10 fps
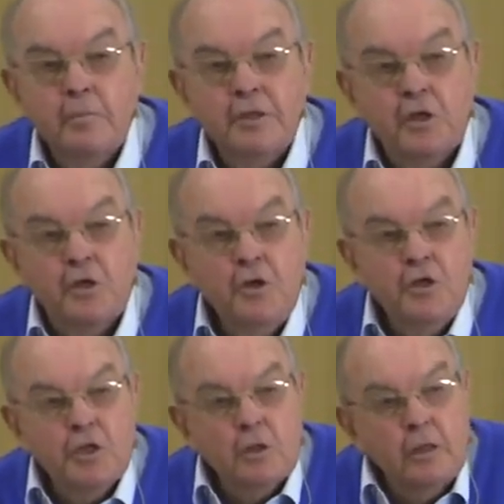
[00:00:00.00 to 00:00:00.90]
But the
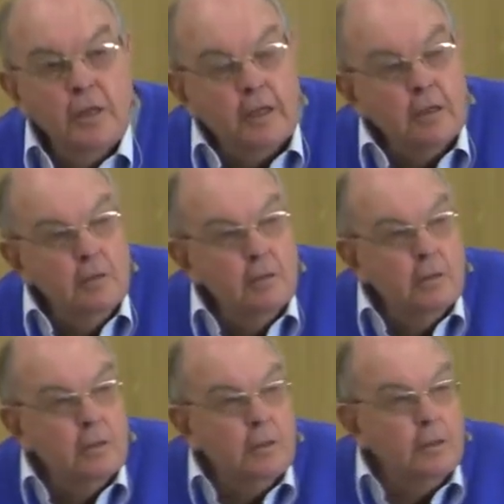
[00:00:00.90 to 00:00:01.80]
crucial thing
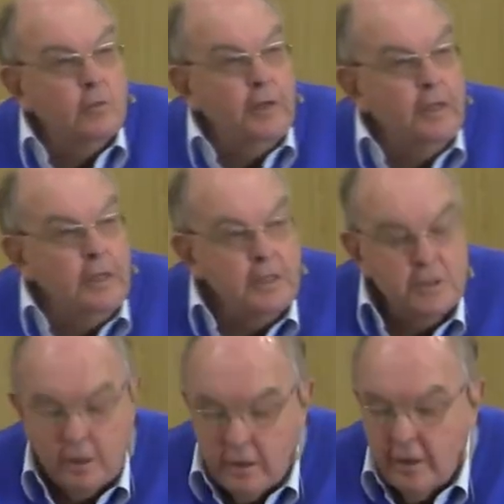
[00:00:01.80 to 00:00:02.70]
that we need
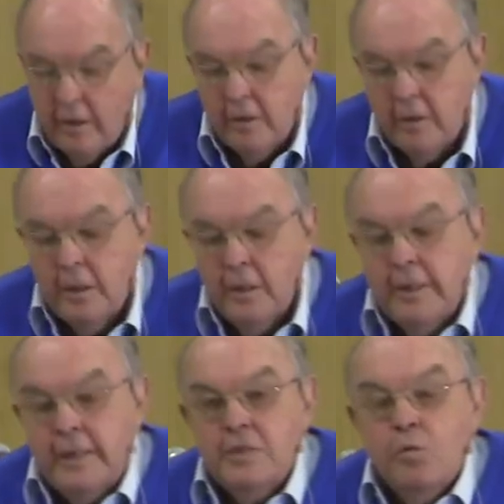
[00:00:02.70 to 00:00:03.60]
to know
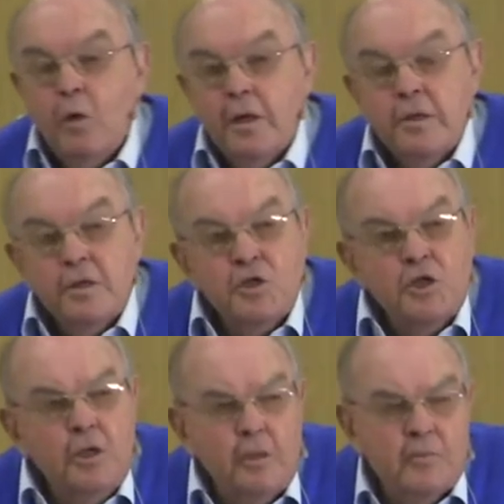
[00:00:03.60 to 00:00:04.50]
is what are the
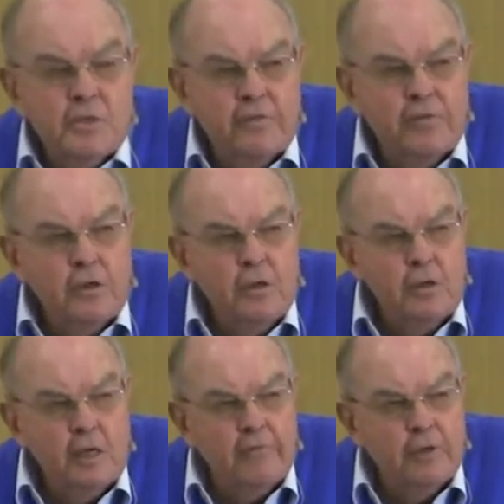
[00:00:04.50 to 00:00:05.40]
terms of the
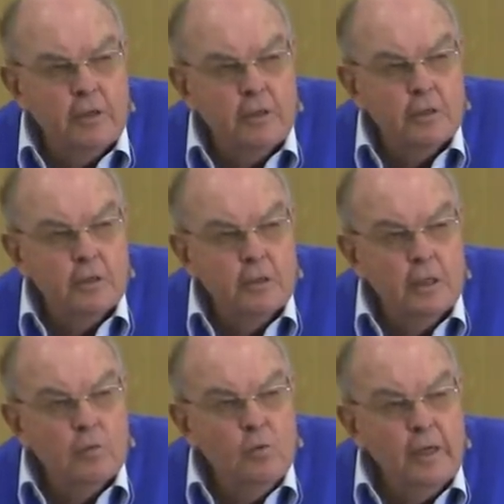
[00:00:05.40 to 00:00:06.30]
new covenant
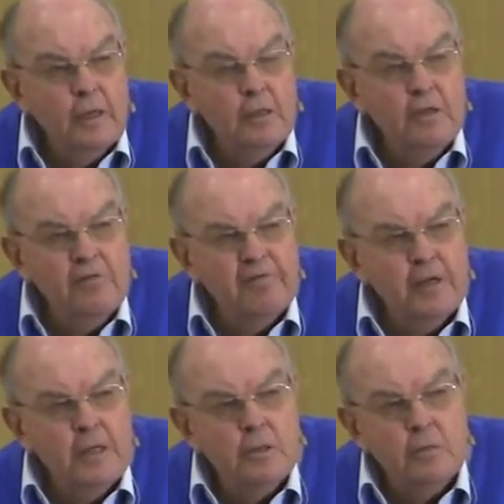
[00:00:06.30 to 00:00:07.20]
and where can you
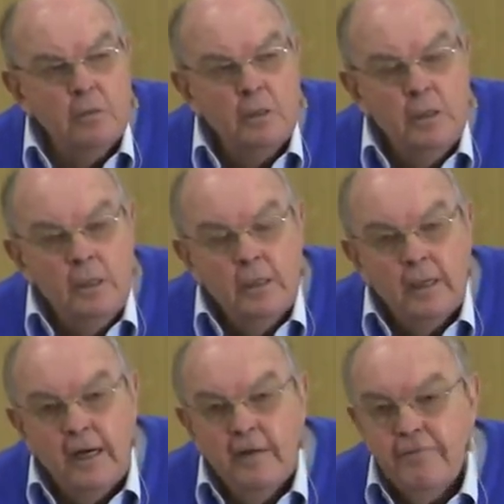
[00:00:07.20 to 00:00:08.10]
find them?
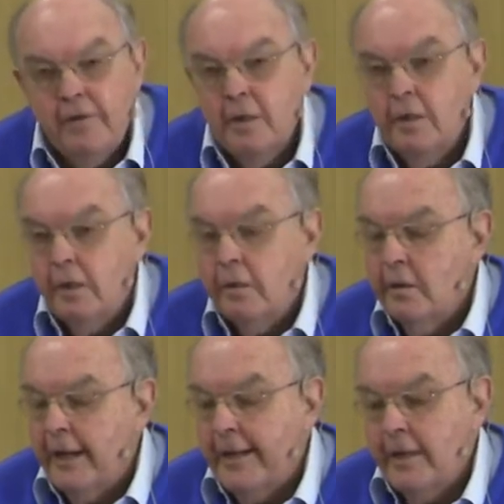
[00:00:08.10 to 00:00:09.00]
I found
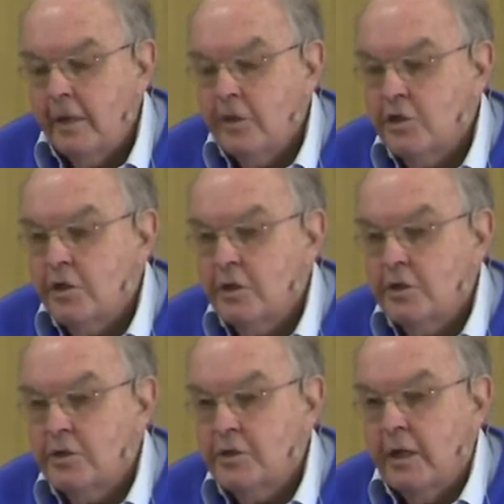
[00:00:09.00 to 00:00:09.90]
in Anglican
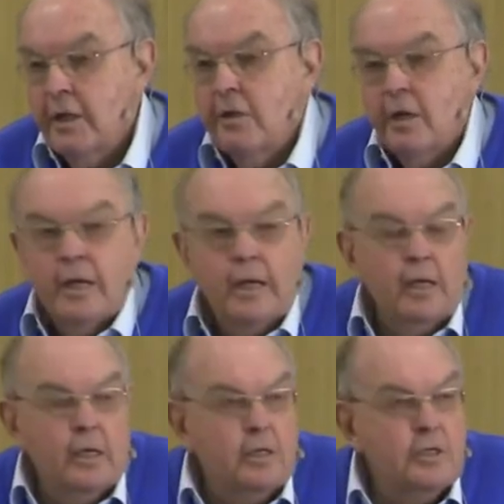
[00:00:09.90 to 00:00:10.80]
churches and in
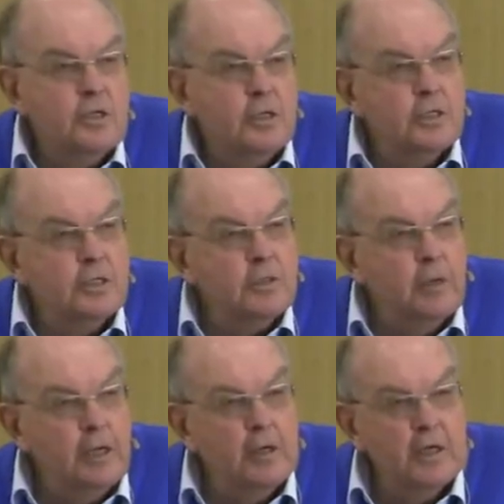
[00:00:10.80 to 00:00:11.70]
non-Anglican churches,
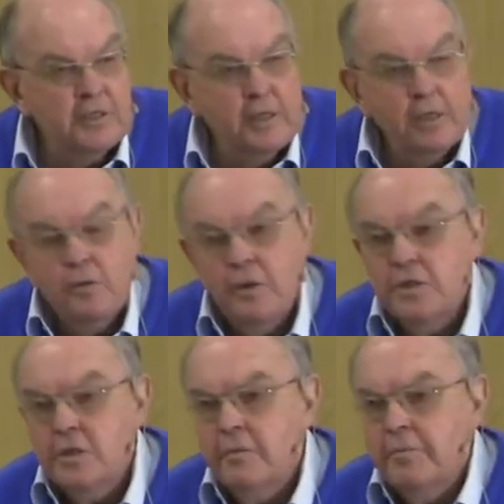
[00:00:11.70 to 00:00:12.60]
when I ask that
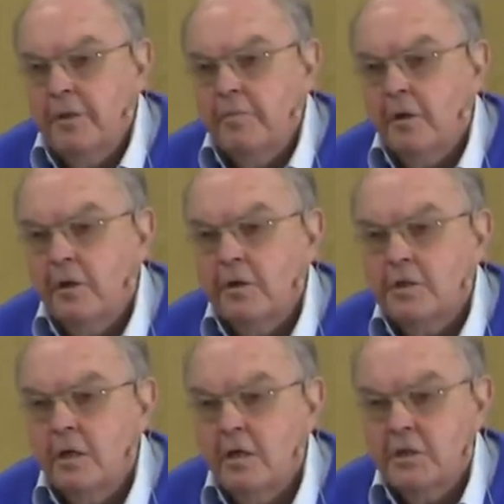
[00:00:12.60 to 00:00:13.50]
question, people are
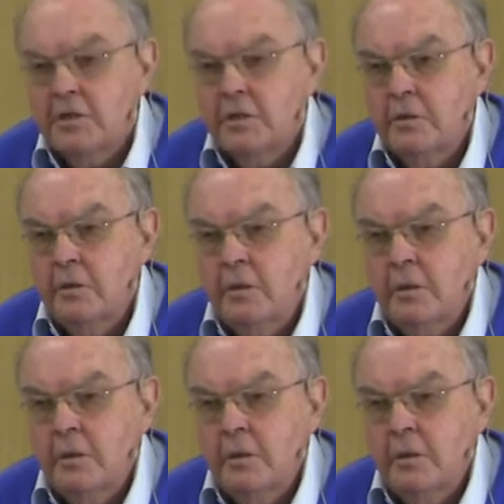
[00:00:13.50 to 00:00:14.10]
at a loss.